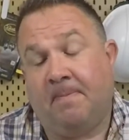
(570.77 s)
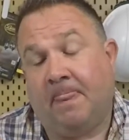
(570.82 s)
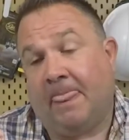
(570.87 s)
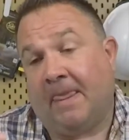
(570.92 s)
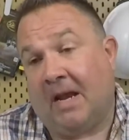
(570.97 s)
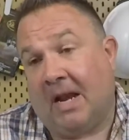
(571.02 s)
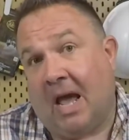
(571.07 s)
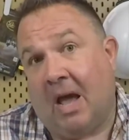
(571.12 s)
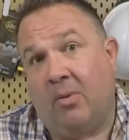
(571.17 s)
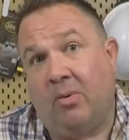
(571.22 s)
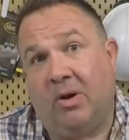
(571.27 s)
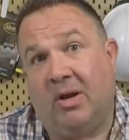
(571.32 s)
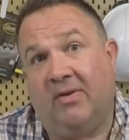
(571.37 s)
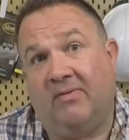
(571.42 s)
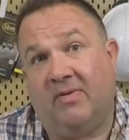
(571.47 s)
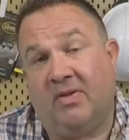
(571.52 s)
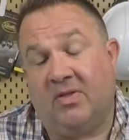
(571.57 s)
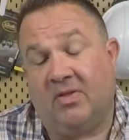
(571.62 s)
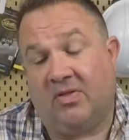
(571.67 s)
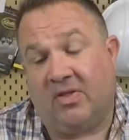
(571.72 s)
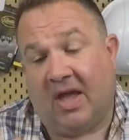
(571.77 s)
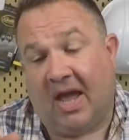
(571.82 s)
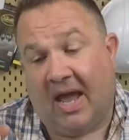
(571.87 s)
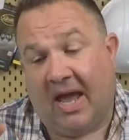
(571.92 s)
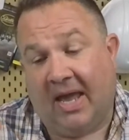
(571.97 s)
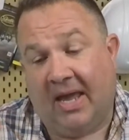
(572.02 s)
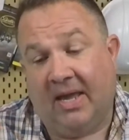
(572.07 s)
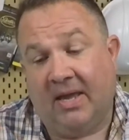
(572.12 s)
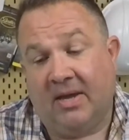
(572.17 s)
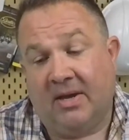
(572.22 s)
and I would even
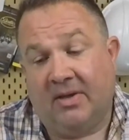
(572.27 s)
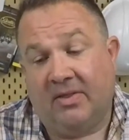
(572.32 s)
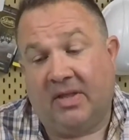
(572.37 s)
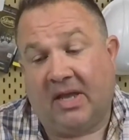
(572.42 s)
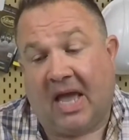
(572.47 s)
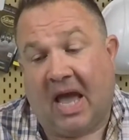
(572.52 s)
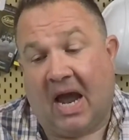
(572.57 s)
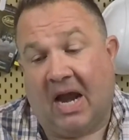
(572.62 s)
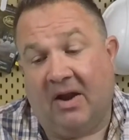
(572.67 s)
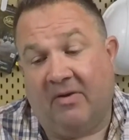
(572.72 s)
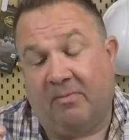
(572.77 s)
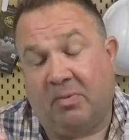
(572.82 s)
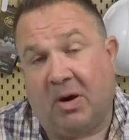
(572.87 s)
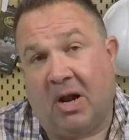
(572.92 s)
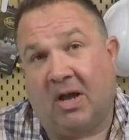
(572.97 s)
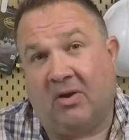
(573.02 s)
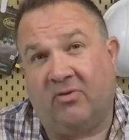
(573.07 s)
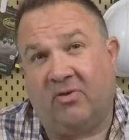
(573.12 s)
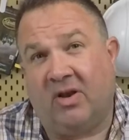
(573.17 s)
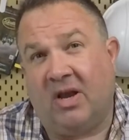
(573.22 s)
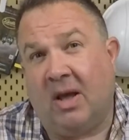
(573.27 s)
say the kind of production